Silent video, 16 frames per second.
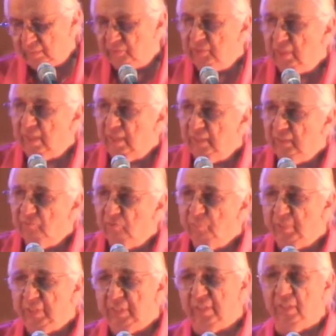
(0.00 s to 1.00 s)
high-level
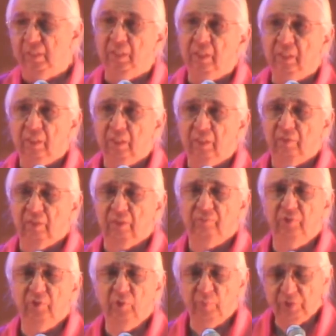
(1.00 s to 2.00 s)
meeting of the
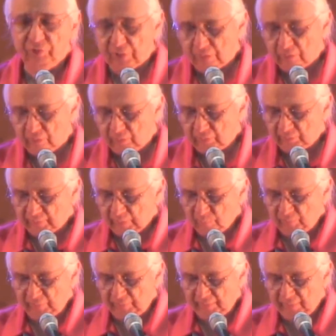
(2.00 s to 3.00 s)
UN General
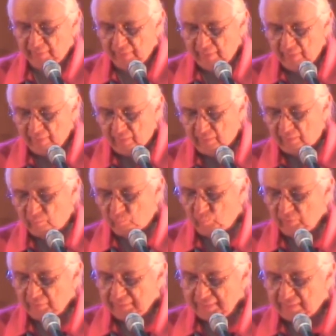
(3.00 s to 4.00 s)
Assembly will
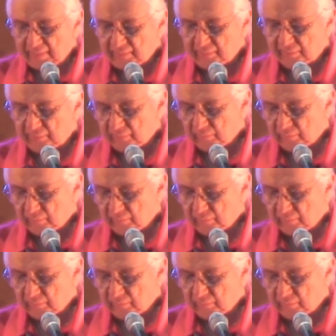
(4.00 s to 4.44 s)
lead us.